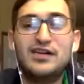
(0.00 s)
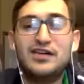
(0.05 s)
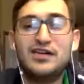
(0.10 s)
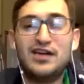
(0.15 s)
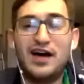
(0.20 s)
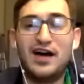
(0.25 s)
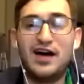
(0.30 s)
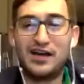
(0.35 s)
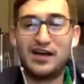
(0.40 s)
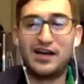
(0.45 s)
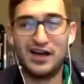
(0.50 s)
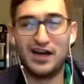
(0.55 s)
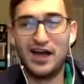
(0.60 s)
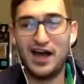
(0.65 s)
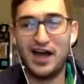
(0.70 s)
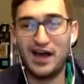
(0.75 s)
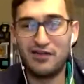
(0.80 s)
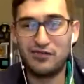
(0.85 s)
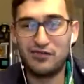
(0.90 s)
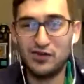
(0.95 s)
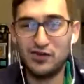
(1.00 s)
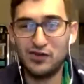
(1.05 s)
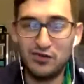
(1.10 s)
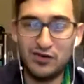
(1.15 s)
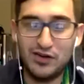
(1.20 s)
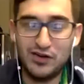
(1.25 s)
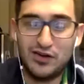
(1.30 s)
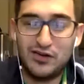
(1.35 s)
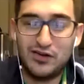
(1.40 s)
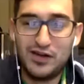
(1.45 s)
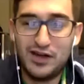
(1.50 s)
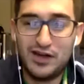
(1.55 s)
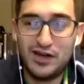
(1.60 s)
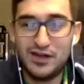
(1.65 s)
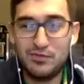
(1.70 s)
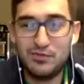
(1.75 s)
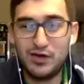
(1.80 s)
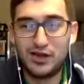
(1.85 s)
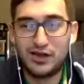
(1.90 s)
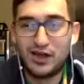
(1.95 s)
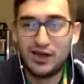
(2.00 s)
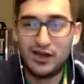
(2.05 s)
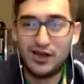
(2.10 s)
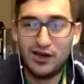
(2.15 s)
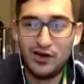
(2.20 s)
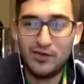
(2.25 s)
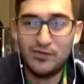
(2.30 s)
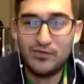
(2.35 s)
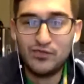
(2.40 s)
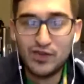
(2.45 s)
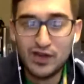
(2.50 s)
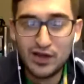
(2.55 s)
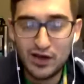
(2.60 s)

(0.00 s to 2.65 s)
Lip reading: I got a half a unit on Yana by KO.